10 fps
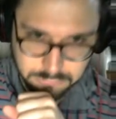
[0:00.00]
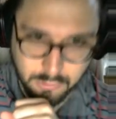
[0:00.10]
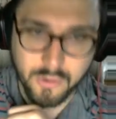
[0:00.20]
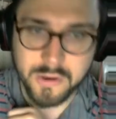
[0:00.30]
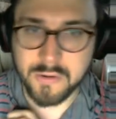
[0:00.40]

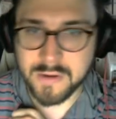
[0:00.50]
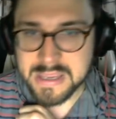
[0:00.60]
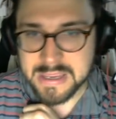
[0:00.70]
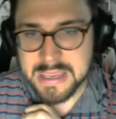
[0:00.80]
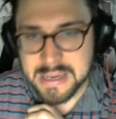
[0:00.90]
or your
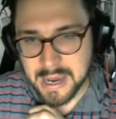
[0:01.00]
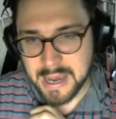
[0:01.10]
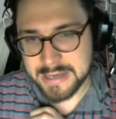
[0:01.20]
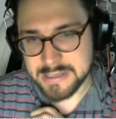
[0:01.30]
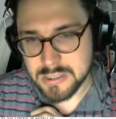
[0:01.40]

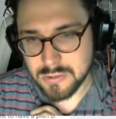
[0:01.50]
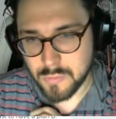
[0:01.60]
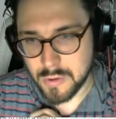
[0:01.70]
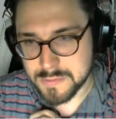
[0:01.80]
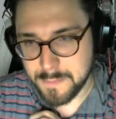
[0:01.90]
Econ to the
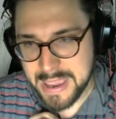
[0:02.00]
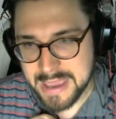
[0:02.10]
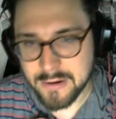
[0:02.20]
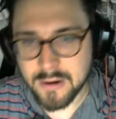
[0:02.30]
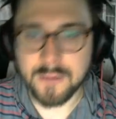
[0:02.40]
Rose
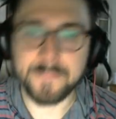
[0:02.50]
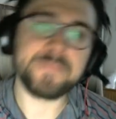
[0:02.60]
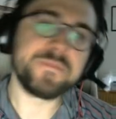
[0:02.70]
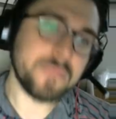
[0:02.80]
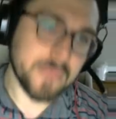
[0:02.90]
Banner
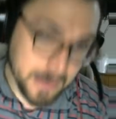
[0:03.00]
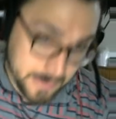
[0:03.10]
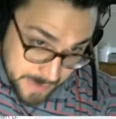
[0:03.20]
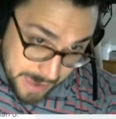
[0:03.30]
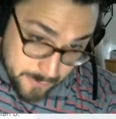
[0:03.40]

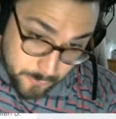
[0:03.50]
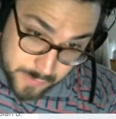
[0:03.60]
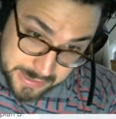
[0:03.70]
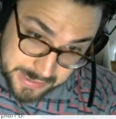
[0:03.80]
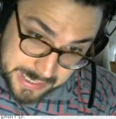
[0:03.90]
that
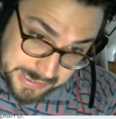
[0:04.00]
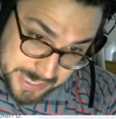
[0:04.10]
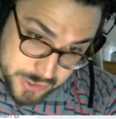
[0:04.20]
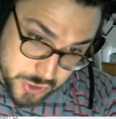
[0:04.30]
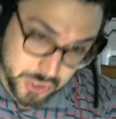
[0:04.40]
really
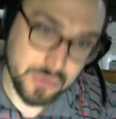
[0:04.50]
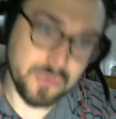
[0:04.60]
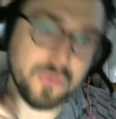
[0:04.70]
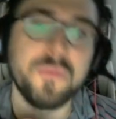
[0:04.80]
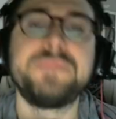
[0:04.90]
lets
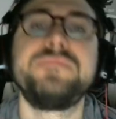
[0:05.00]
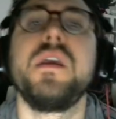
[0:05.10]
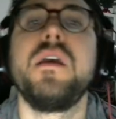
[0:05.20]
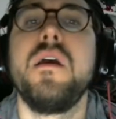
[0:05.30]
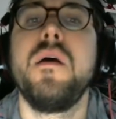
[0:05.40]
you
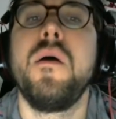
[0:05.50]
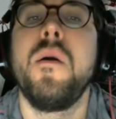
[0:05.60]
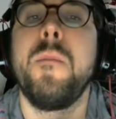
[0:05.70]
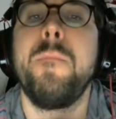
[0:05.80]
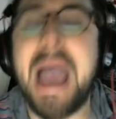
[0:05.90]

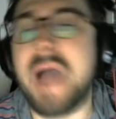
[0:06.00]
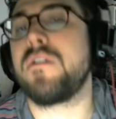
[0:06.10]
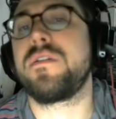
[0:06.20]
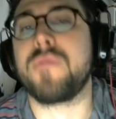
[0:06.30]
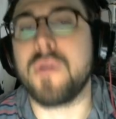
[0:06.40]

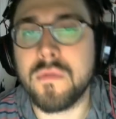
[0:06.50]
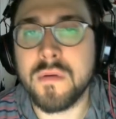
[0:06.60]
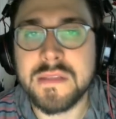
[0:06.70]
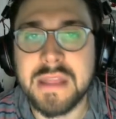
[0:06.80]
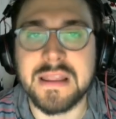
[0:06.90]
power through,
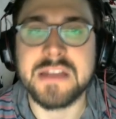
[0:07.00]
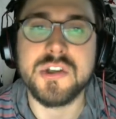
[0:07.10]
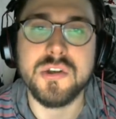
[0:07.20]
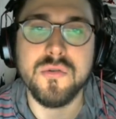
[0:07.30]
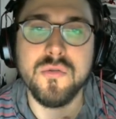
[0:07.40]
that
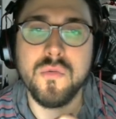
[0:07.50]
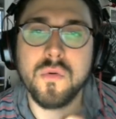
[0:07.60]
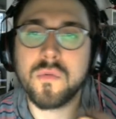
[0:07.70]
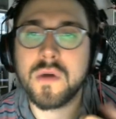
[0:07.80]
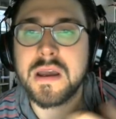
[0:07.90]
lets you
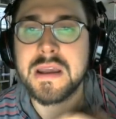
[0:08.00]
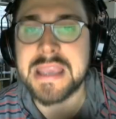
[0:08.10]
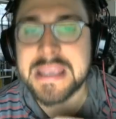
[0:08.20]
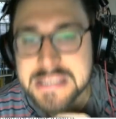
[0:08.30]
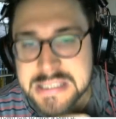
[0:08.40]

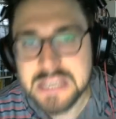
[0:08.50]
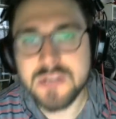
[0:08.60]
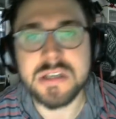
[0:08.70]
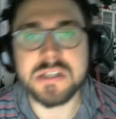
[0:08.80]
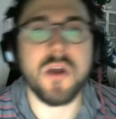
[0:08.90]

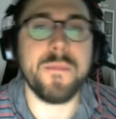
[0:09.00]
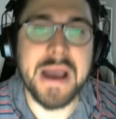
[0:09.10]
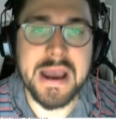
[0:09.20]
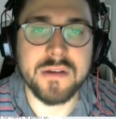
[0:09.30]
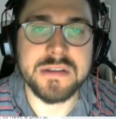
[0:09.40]
seed your discard
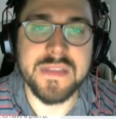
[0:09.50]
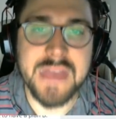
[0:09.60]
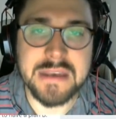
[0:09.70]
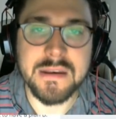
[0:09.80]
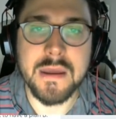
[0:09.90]
pile to
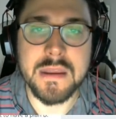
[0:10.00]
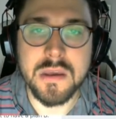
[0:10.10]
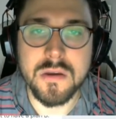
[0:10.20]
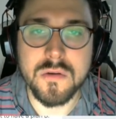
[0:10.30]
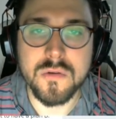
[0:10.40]
then
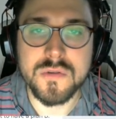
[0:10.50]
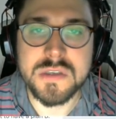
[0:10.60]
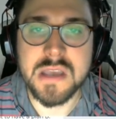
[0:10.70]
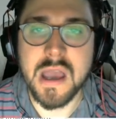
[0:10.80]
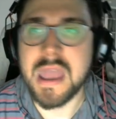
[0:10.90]

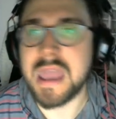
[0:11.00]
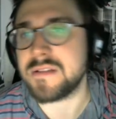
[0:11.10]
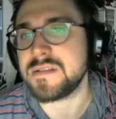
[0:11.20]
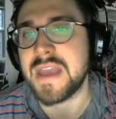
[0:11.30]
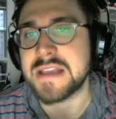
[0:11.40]
use
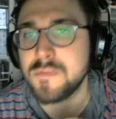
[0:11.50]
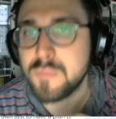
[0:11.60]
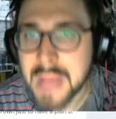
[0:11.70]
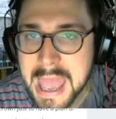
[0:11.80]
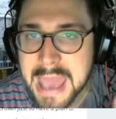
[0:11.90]
Annals of Castle
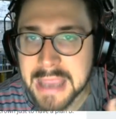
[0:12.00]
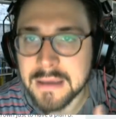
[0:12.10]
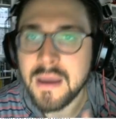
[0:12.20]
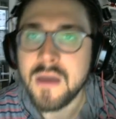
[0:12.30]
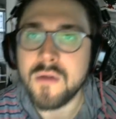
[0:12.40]

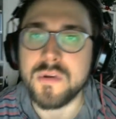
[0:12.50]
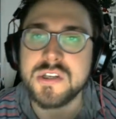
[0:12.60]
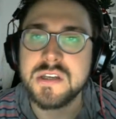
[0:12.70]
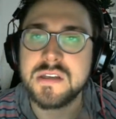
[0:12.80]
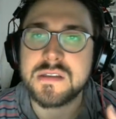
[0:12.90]
Black,
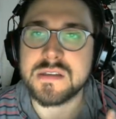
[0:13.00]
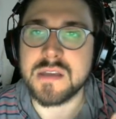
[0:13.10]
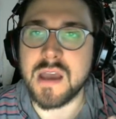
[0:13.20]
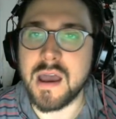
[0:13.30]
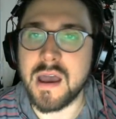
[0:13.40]
which is